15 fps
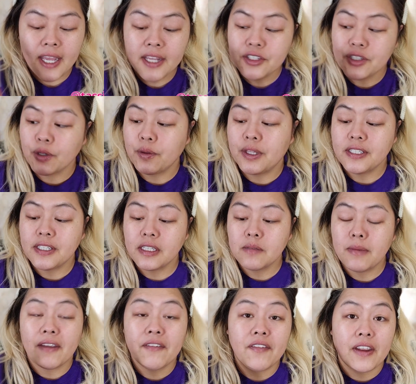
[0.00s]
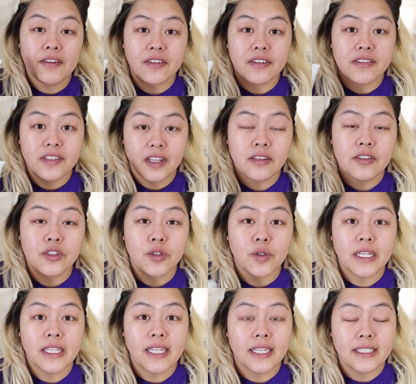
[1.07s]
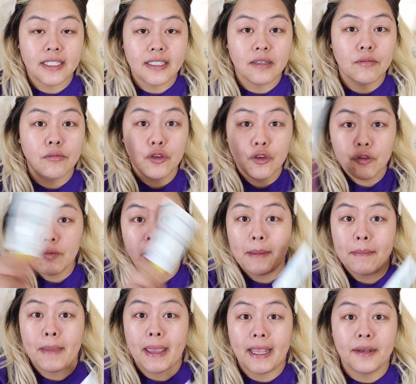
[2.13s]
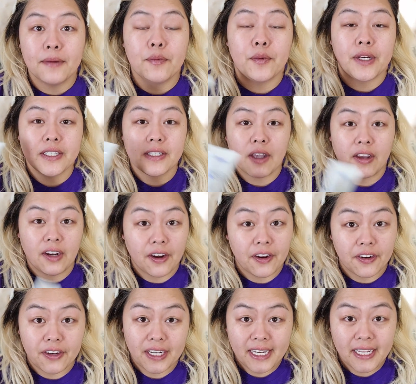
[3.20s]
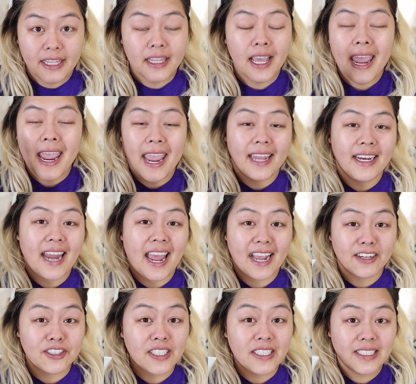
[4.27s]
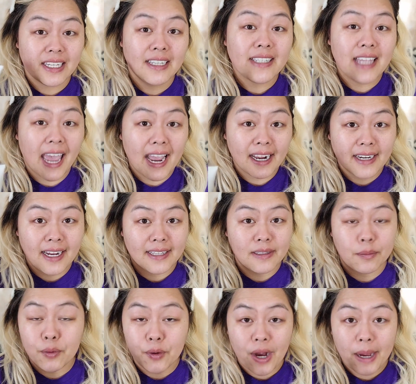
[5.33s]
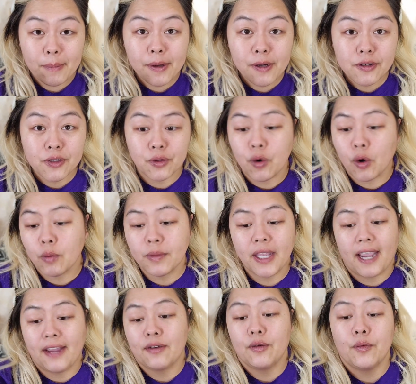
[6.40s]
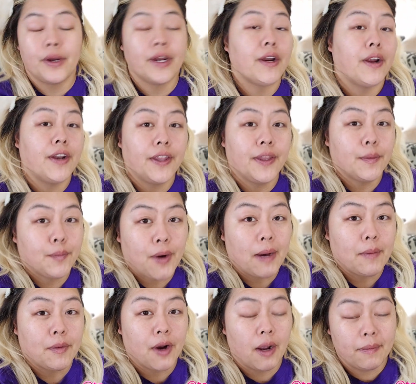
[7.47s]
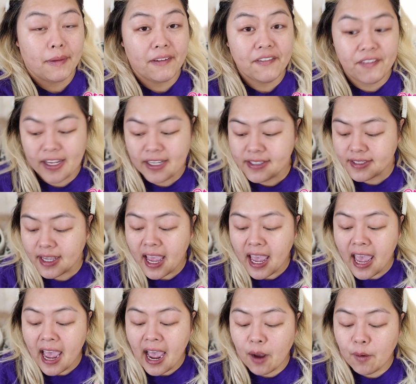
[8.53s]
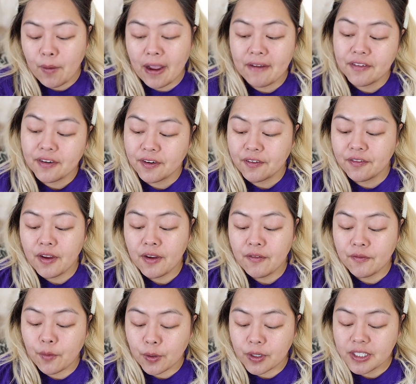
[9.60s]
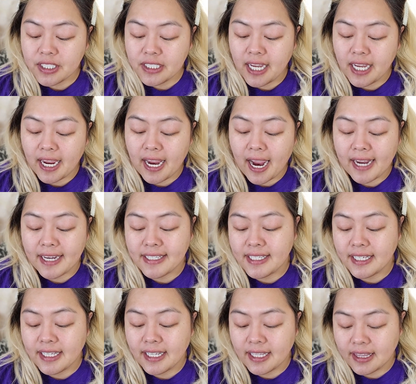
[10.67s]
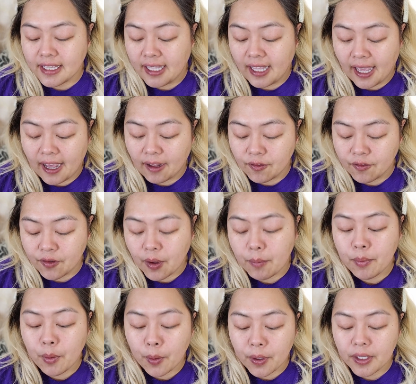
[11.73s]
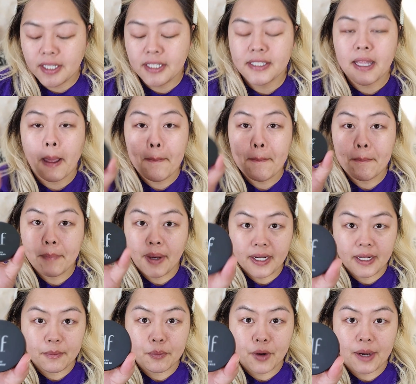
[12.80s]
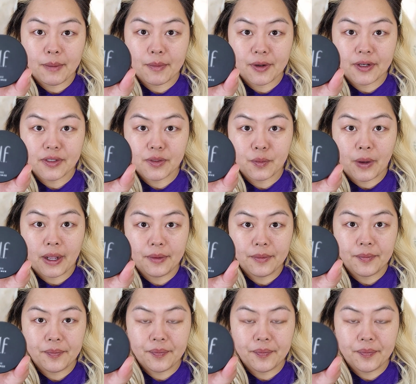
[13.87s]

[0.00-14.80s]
So this is my favorite sunscreen that doesn't move my makeup when it's on underneath, and it actually does act as a primer. So normally I don't wear another primer on my face. However, for today, I did get the e.l.f. Poreless Putty Primer as well.